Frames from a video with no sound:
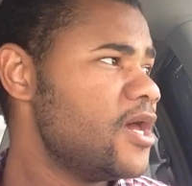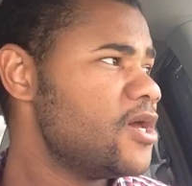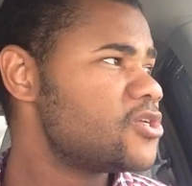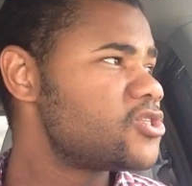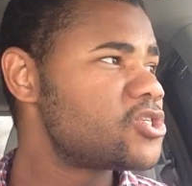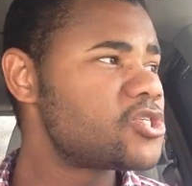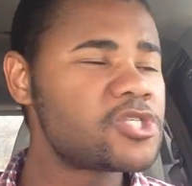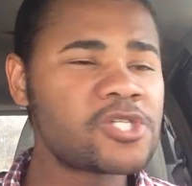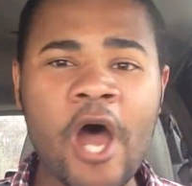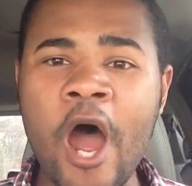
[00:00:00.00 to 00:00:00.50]

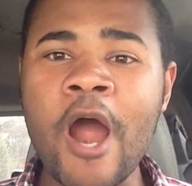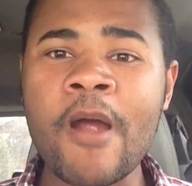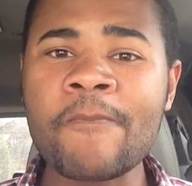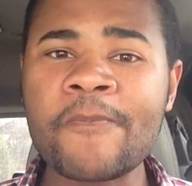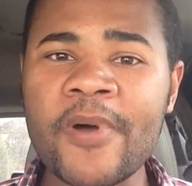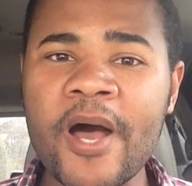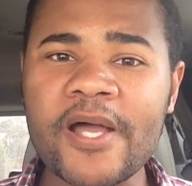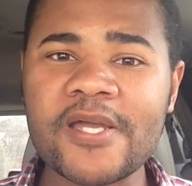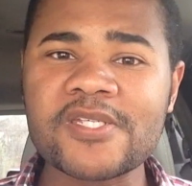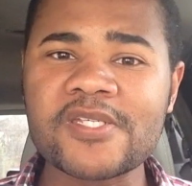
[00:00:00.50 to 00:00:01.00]

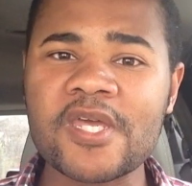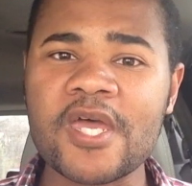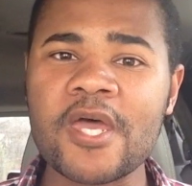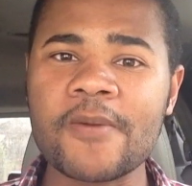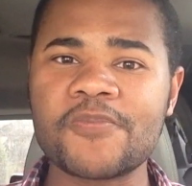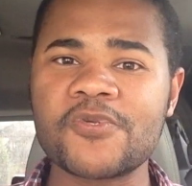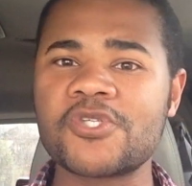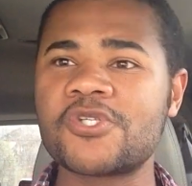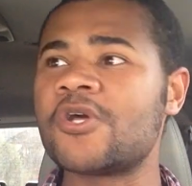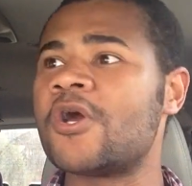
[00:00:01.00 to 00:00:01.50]
Starbucks
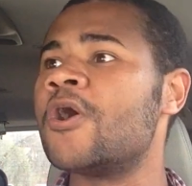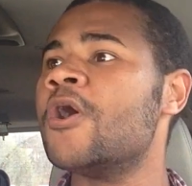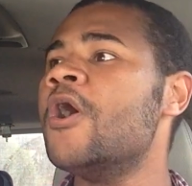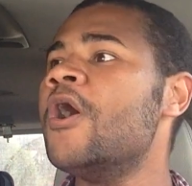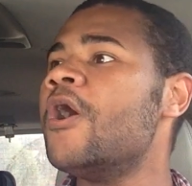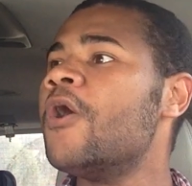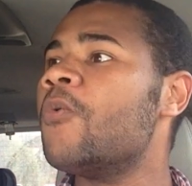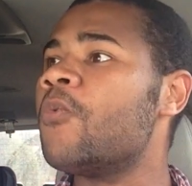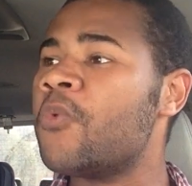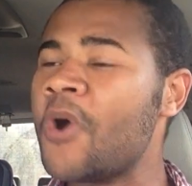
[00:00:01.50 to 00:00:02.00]
hipster,
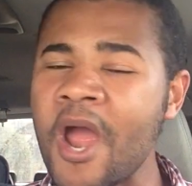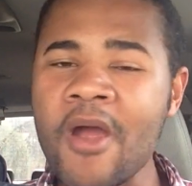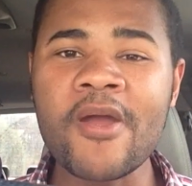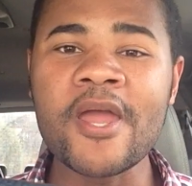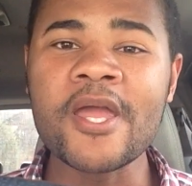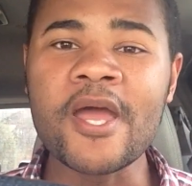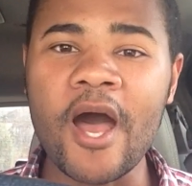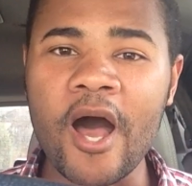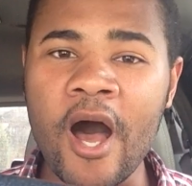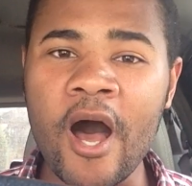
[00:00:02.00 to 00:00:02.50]

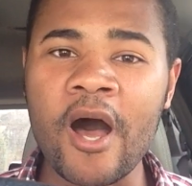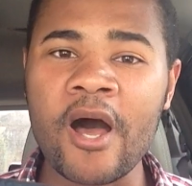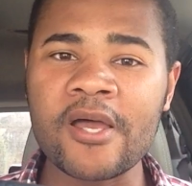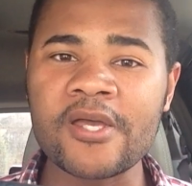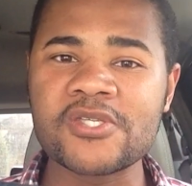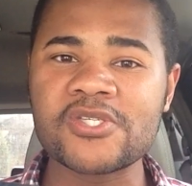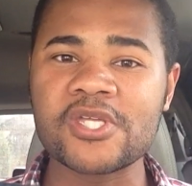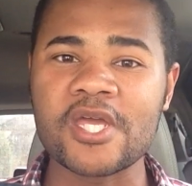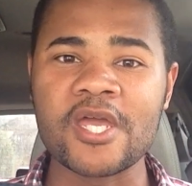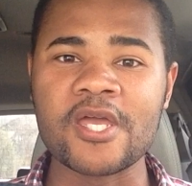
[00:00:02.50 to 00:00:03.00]
wearing
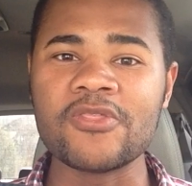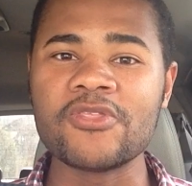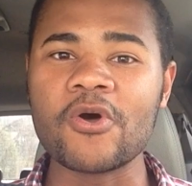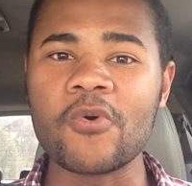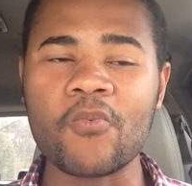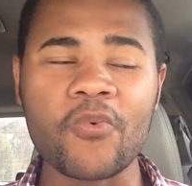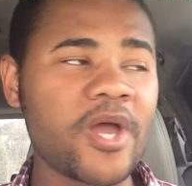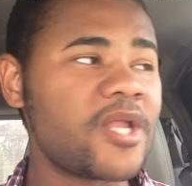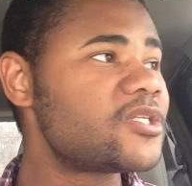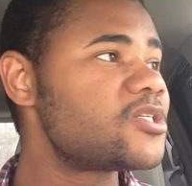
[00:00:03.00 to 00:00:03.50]
Uggs in
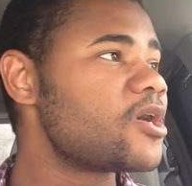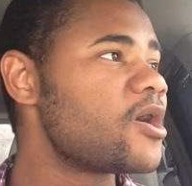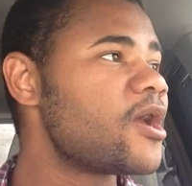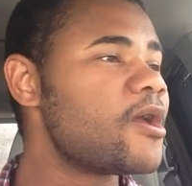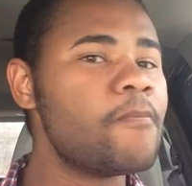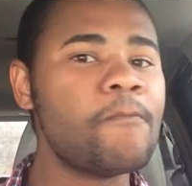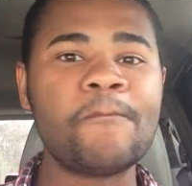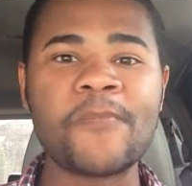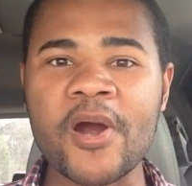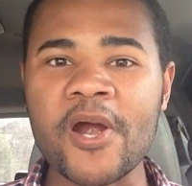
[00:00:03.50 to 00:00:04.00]
the winter
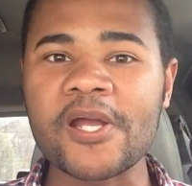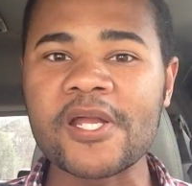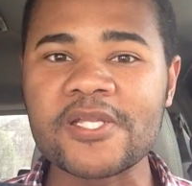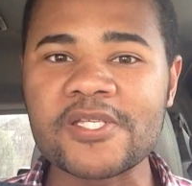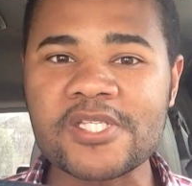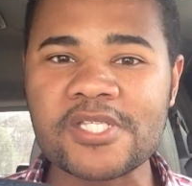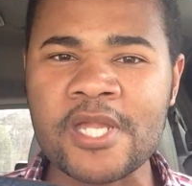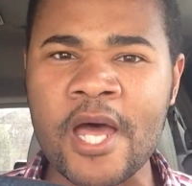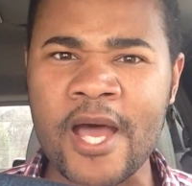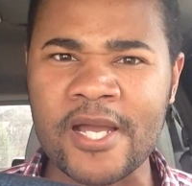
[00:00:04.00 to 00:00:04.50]
and
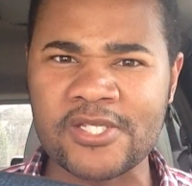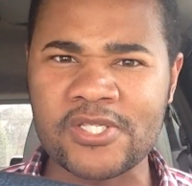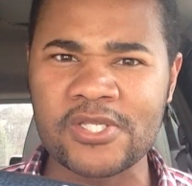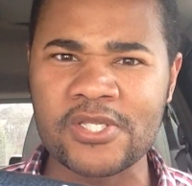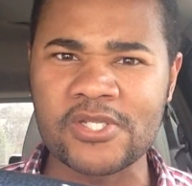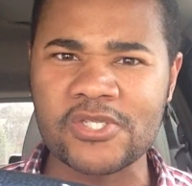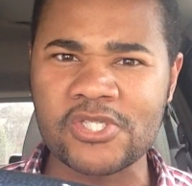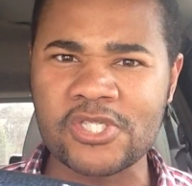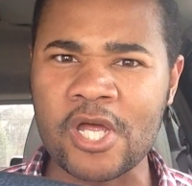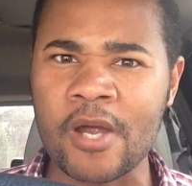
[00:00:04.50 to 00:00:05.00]
Birkenstocks
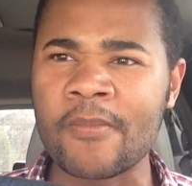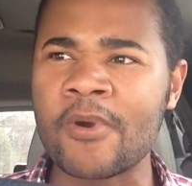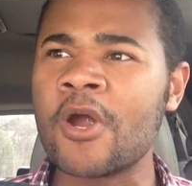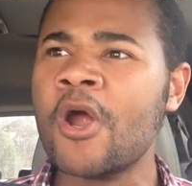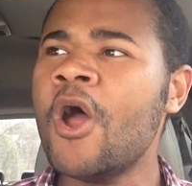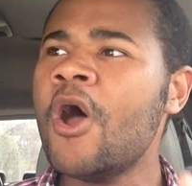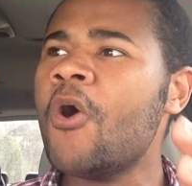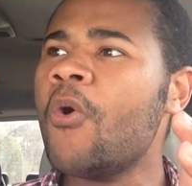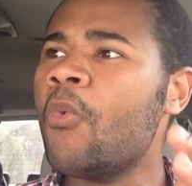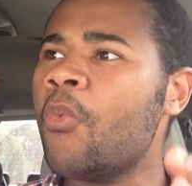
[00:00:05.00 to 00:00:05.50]
in the
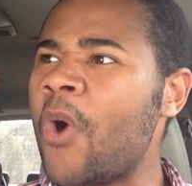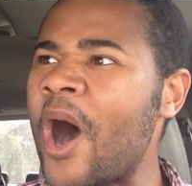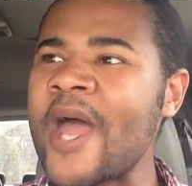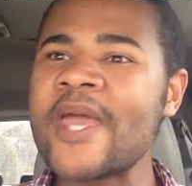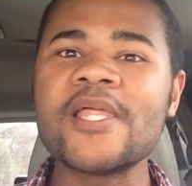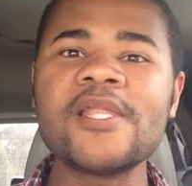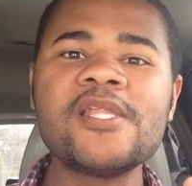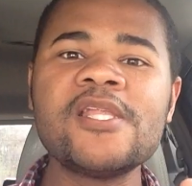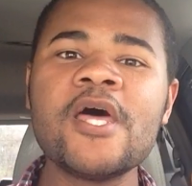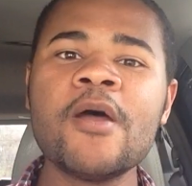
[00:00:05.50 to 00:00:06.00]
summer,
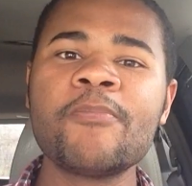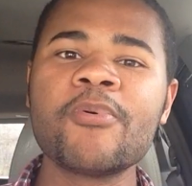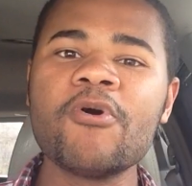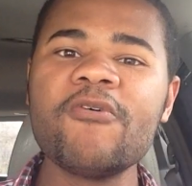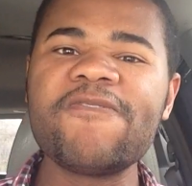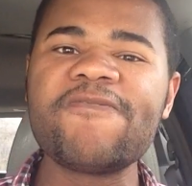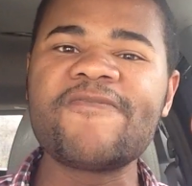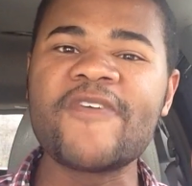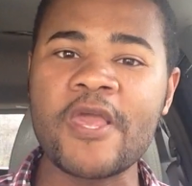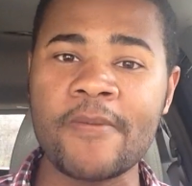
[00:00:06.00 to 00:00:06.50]
white
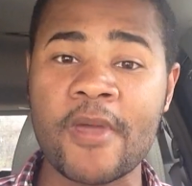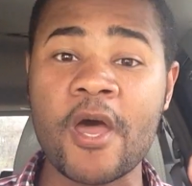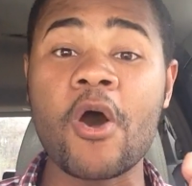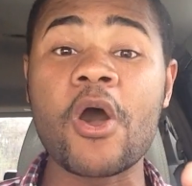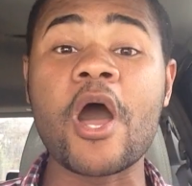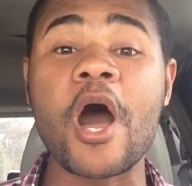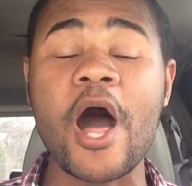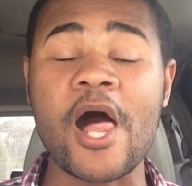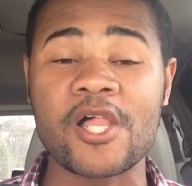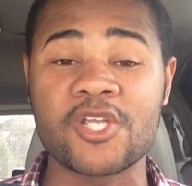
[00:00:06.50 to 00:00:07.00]
liberal female
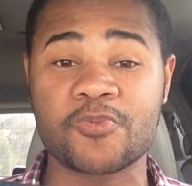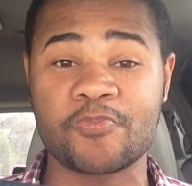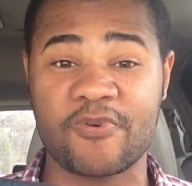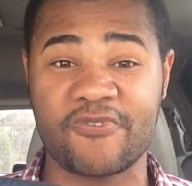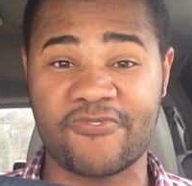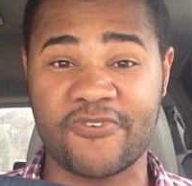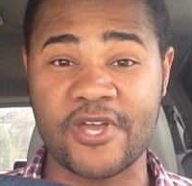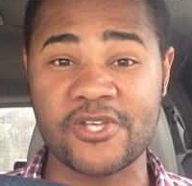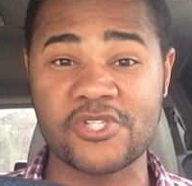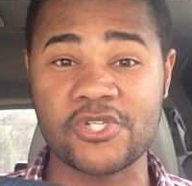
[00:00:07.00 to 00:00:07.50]
college
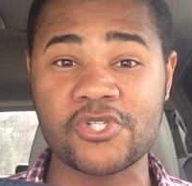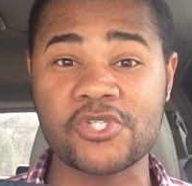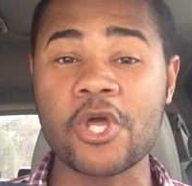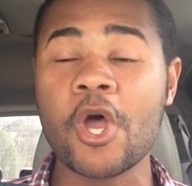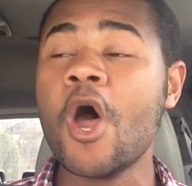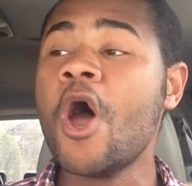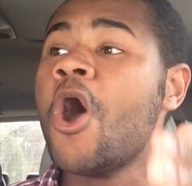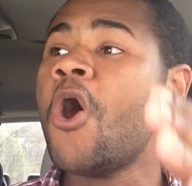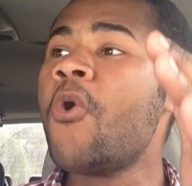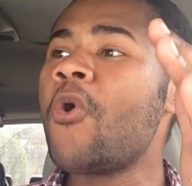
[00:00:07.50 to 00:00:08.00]
professors
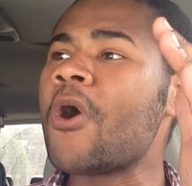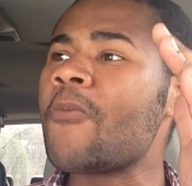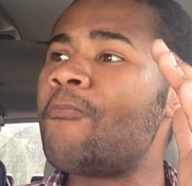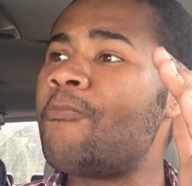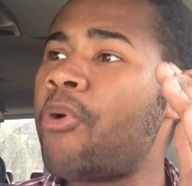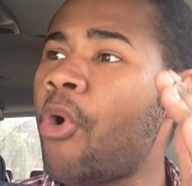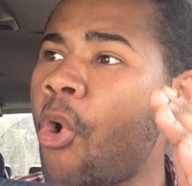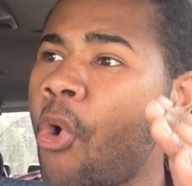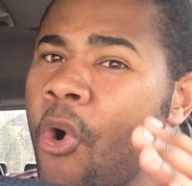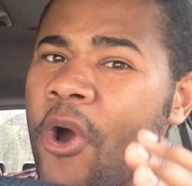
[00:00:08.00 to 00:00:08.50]
who are
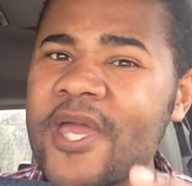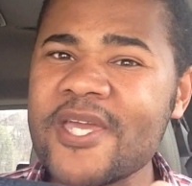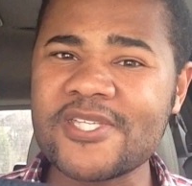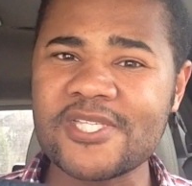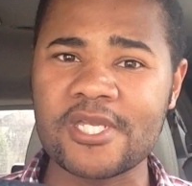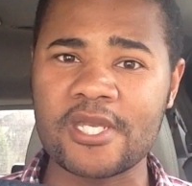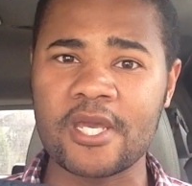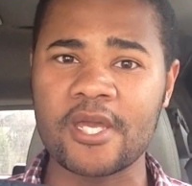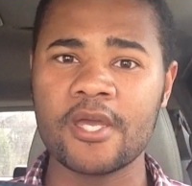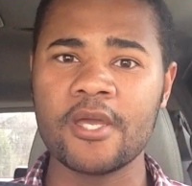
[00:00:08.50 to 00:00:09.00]

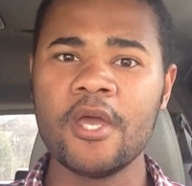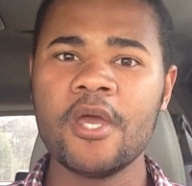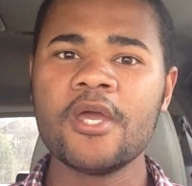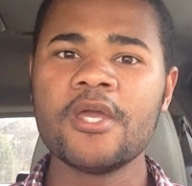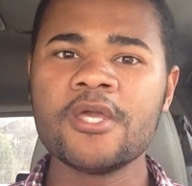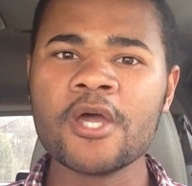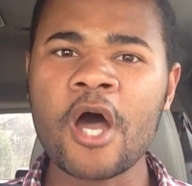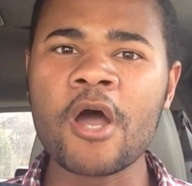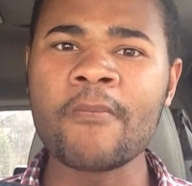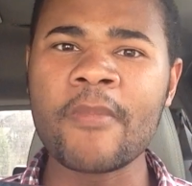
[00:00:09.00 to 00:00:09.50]
poisoning
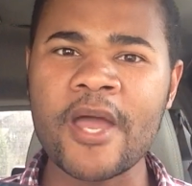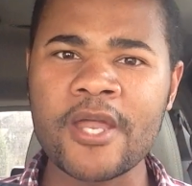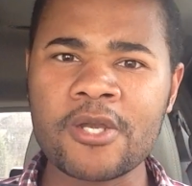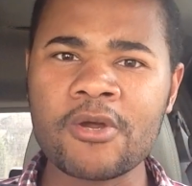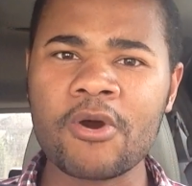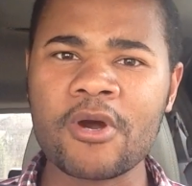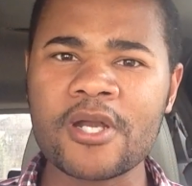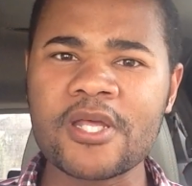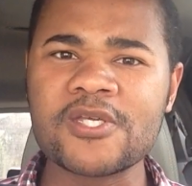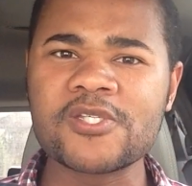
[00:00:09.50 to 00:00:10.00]
young
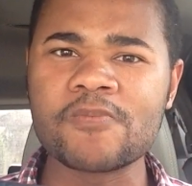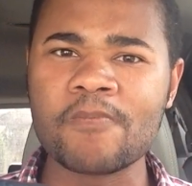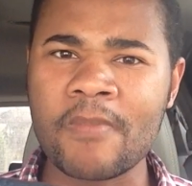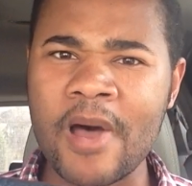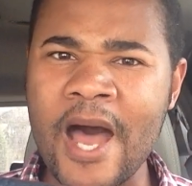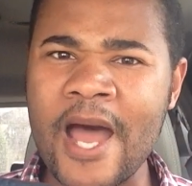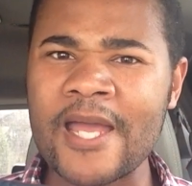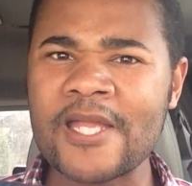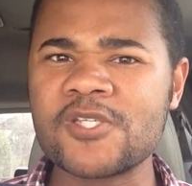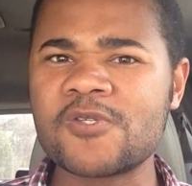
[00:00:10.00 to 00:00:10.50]
minorities'
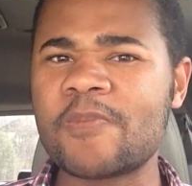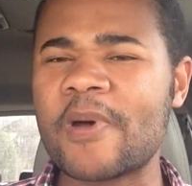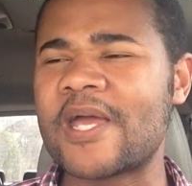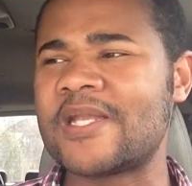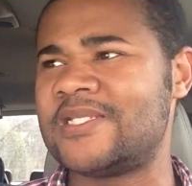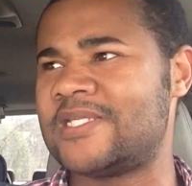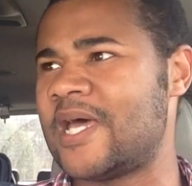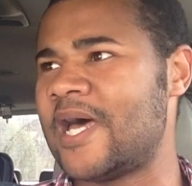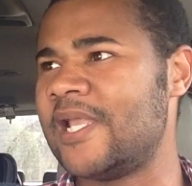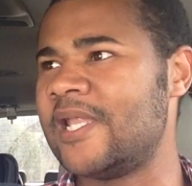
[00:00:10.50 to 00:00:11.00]
minds
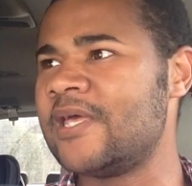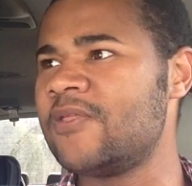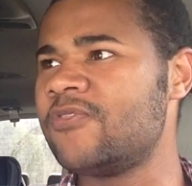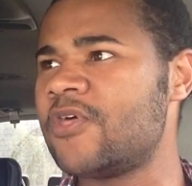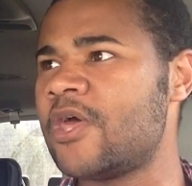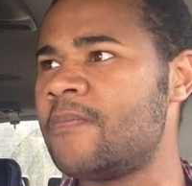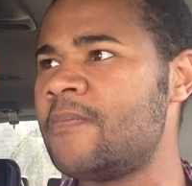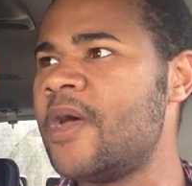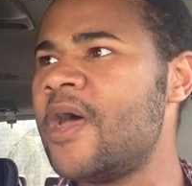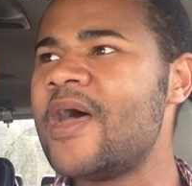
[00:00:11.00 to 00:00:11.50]
by telling
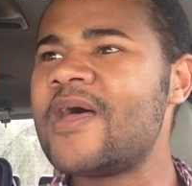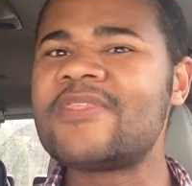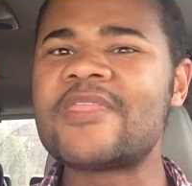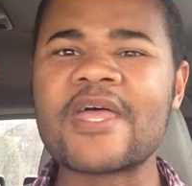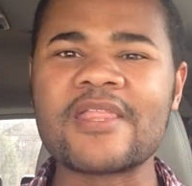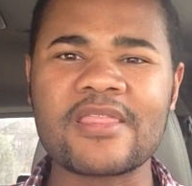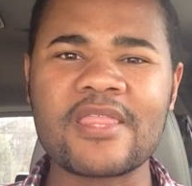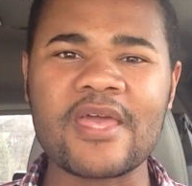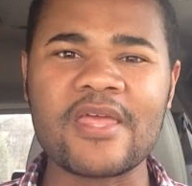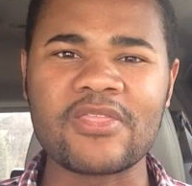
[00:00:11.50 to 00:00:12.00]
them
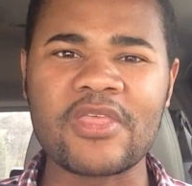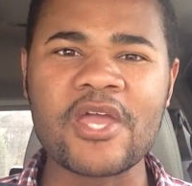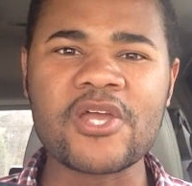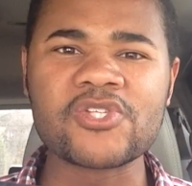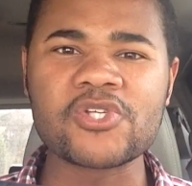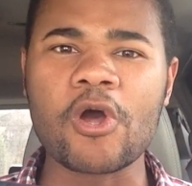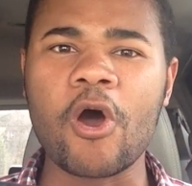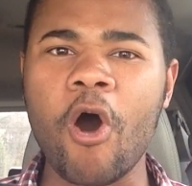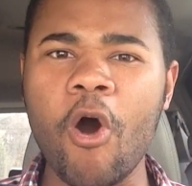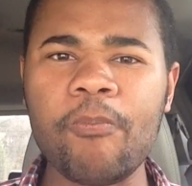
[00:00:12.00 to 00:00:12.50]
that
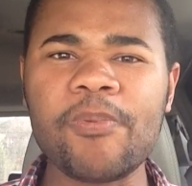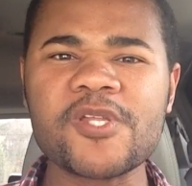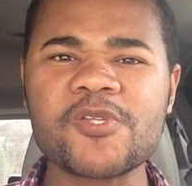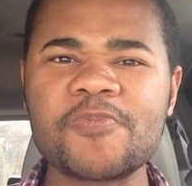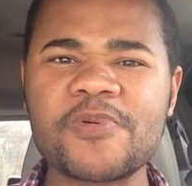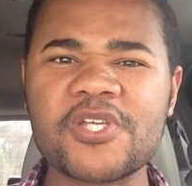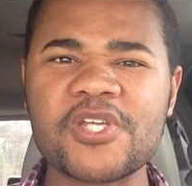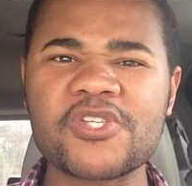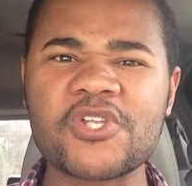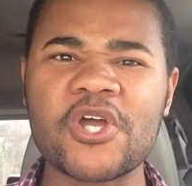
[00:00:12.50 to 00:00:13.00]
things are hopeless
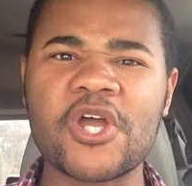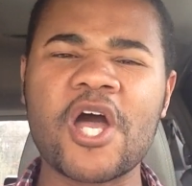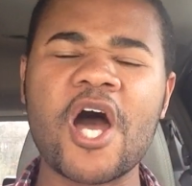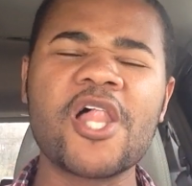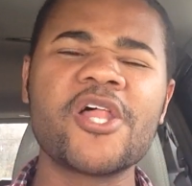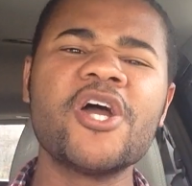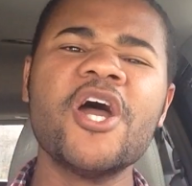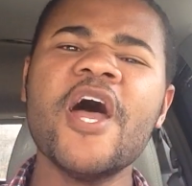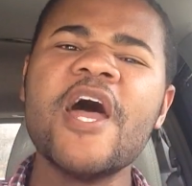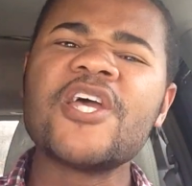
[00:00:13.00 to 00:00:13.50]
because of their
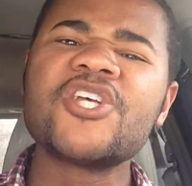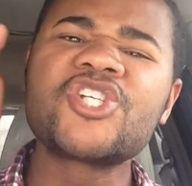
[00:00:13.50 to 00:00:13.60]
color.